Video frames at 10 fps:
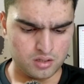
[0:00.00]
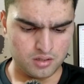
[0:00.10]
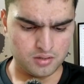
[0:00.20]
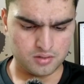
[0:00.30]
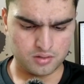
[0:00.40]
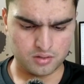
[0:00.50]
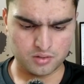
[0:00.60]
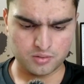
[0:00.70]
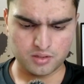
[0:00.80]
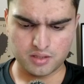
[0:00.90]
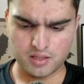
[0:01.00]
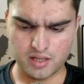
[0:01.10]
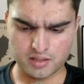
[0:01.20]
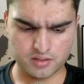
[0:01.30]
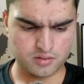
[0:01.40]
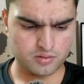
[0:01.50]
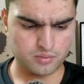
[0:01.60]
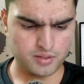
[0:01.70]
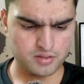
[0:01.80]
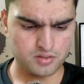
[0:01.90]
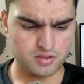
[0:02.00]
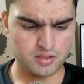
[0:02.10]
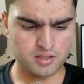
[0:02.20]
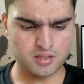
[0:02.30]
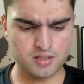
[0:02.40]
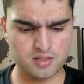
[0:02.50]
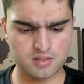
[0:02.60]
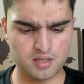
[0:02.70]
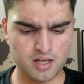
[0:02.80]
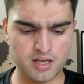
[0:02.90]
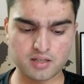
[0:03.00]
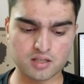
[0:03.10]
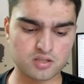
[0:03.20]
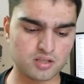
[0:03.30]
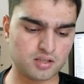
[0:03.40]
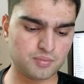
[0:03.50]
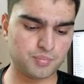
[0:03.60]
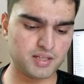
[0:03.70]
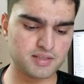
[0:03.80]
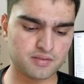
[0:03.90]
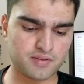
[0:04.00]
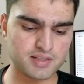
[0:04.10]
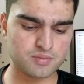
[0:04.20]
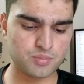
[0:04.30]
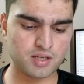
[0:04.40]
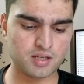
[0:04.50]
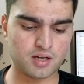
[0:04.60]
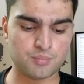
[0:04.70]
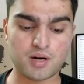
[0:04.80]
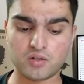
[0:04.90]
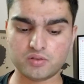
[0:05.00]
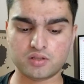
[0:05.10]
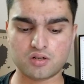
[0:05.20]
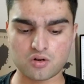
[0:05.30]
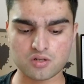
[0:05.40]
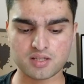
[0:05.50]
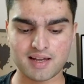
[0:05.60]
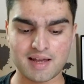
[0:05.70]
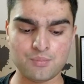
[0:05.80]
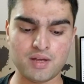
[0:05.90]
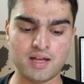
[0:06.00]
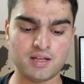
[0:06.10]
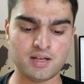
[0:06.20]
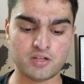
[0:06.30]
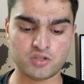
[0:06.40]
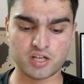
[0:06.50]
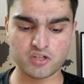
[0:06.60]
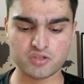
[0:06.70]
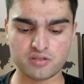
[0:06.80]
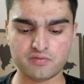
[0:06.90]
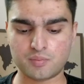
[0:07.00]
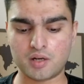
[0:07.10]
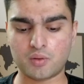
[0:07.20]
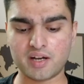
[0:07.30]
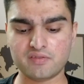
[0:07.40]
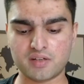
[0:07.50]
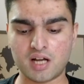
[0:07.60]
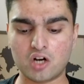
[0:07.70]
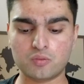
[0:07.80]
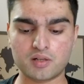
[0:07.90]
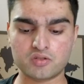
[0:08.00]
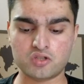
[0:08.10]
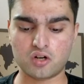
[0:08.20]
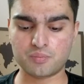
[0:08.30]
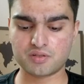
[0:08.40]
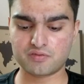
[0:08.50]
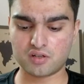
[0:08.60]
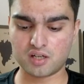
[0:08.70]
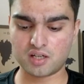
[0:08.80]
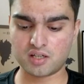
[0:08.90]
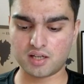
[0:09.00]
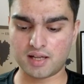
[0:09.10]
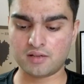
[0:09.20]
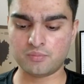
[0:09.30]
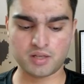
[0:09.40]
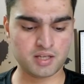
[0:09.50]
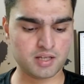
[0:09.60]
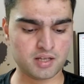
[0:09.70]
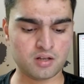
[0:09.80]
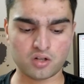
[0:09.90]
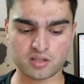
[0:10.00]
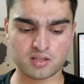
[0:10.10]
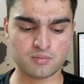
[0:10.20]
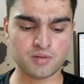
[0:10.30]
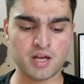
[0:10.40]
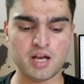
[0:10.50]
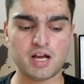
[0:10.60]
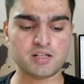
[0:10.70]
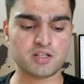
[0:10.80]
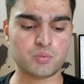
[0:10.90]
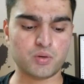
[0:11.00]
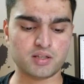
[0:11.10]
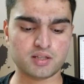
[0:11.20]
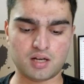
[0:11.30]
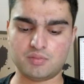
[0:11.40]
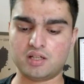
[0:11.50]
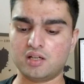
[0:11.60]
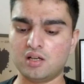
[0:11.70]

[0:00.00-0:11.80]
So the next question is, hey Rakshith, please advise me about the course MA in Education for my wife, and how about jobs for her and me in Nottingham? Is it worth coming?